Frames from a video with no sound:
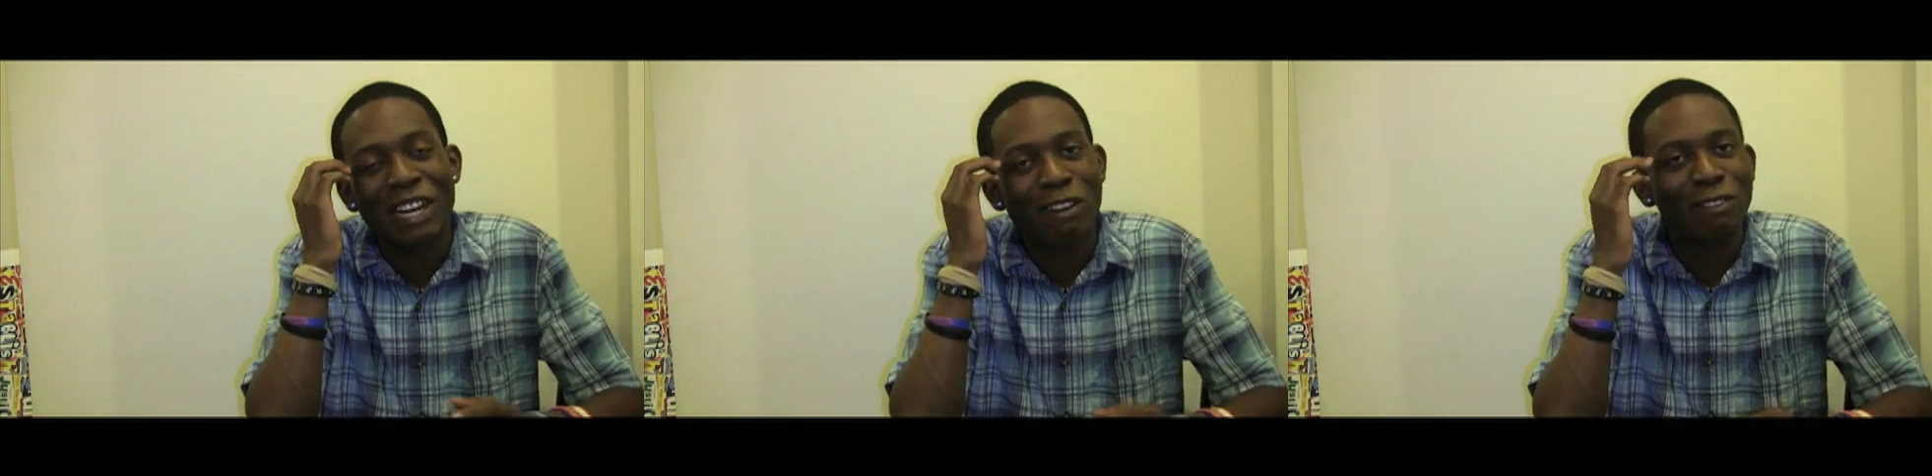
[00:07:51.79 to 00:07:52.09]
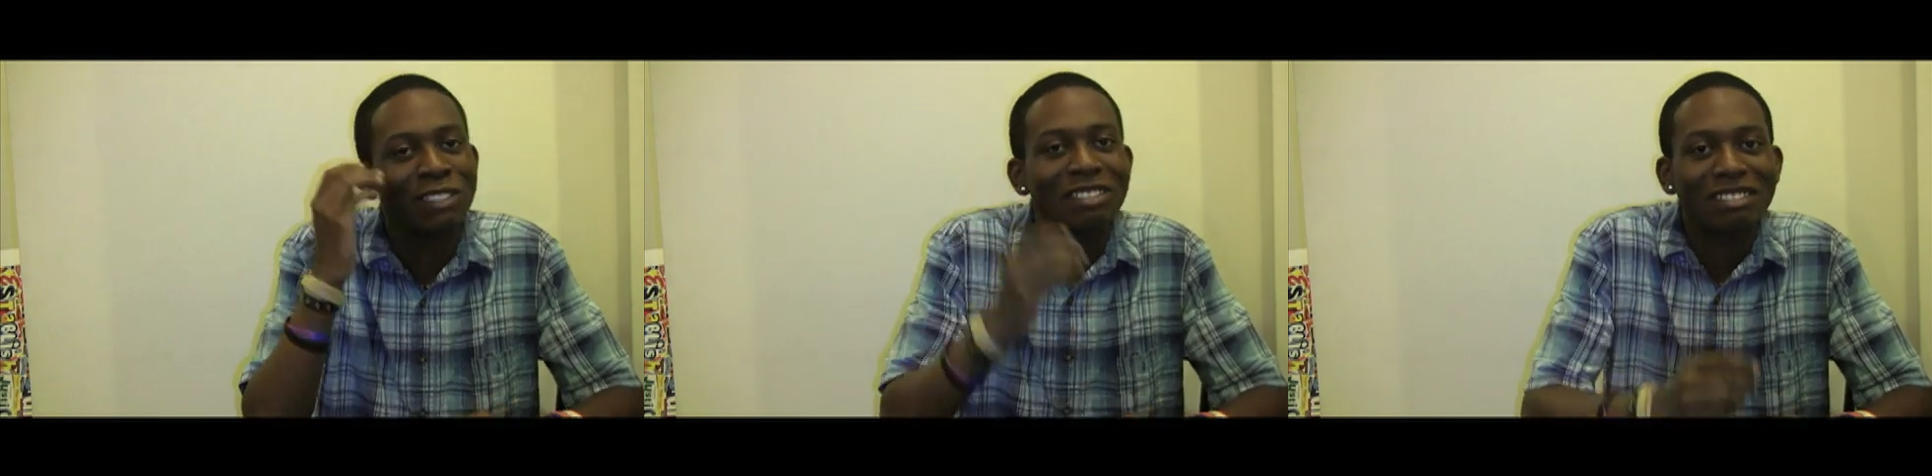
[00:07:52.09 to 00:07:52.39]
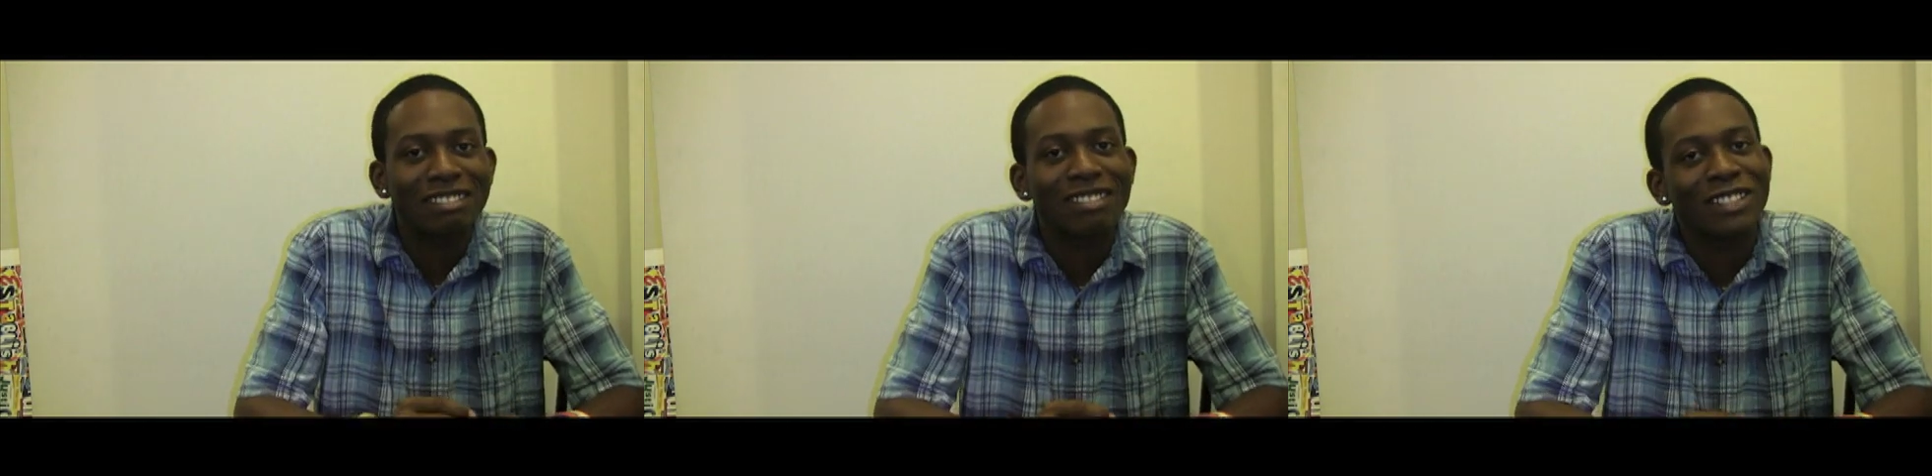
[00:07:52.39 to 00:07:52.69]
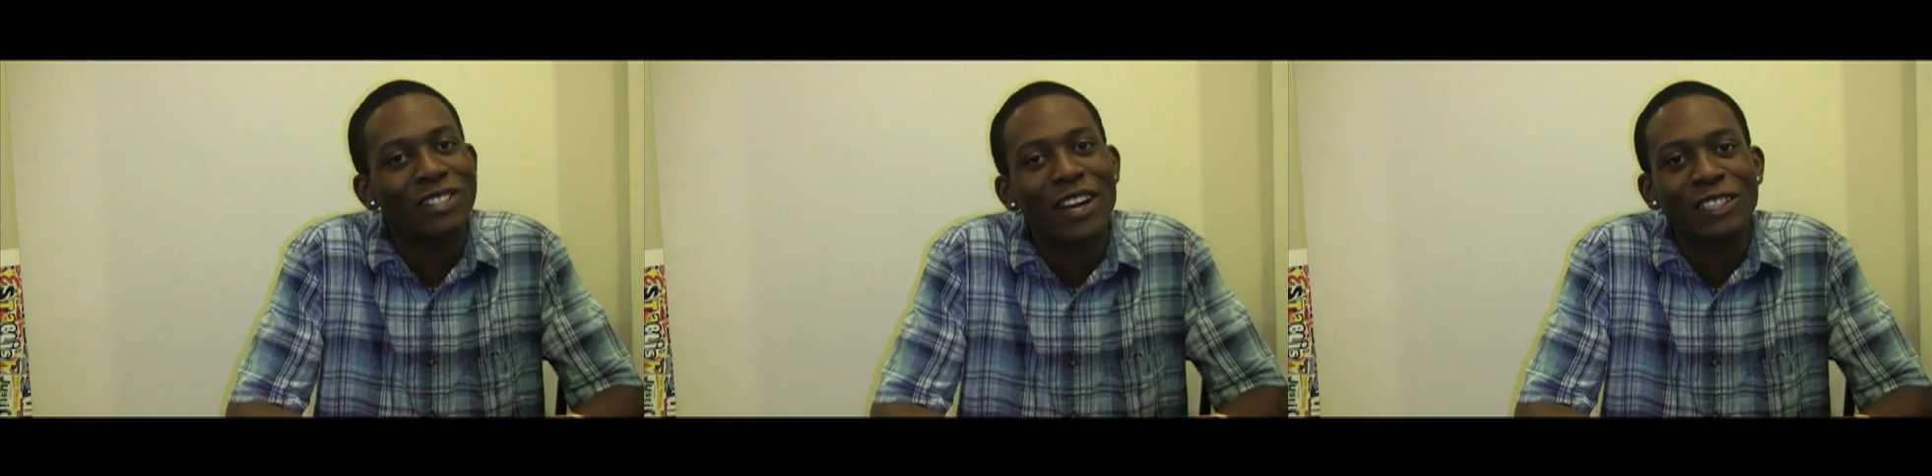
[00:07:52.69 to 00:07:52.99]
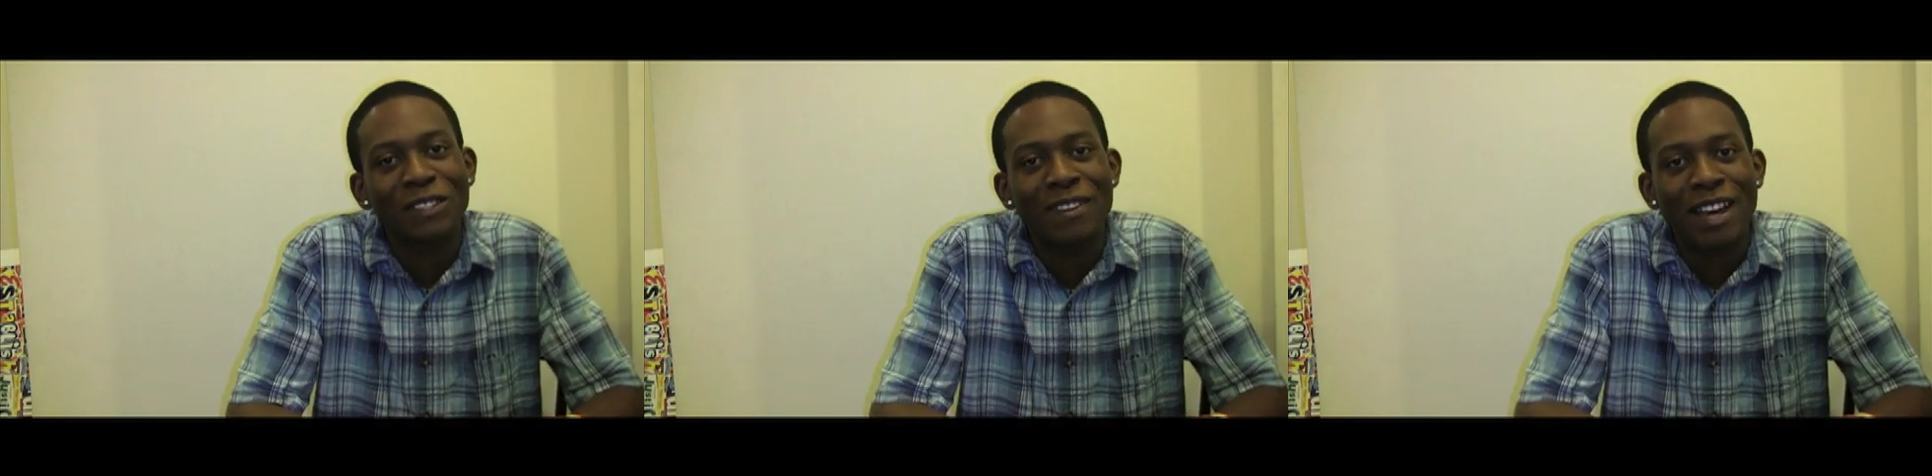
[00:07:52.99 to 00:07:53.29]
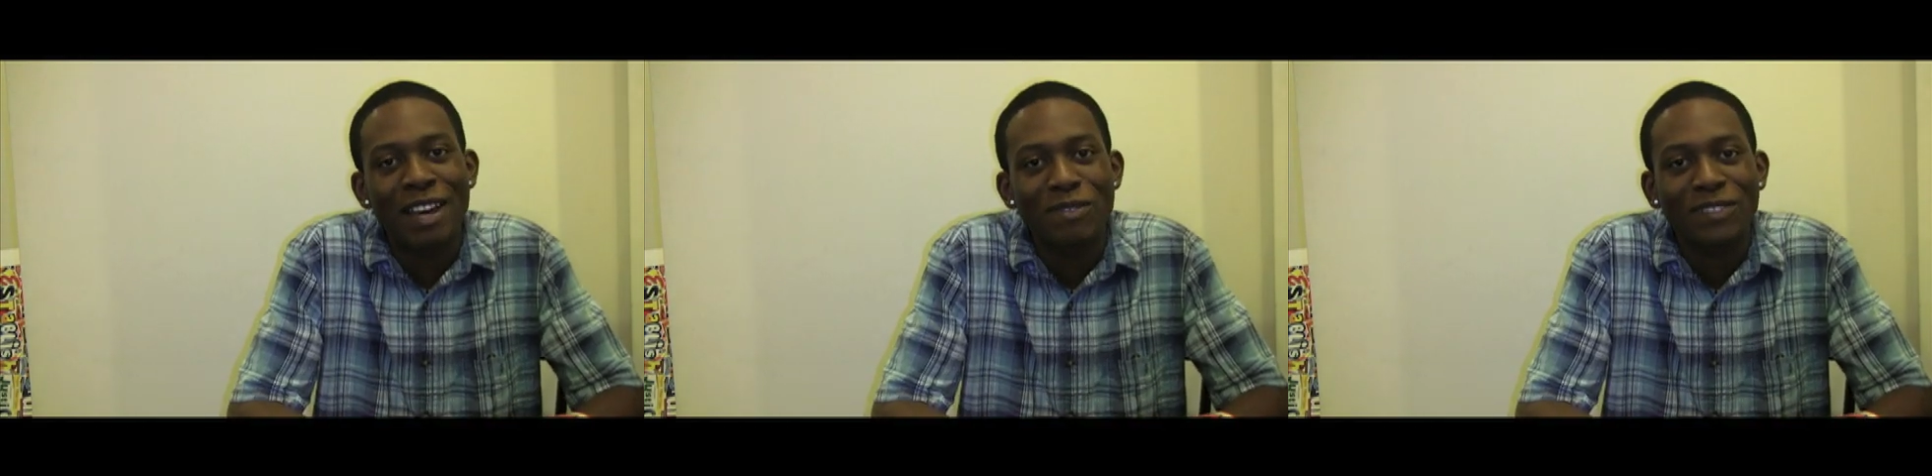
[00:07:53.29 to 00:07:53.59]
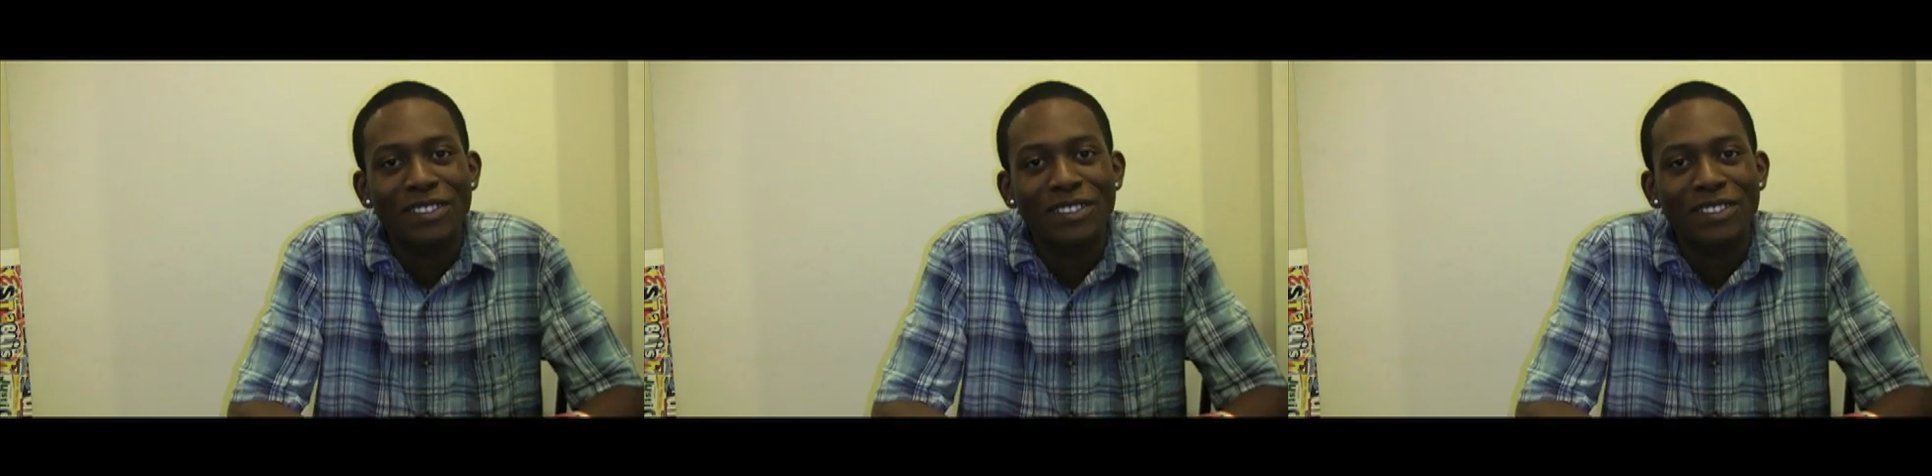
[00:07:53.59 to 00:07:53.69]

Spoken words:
now I'm just gonna try to survive.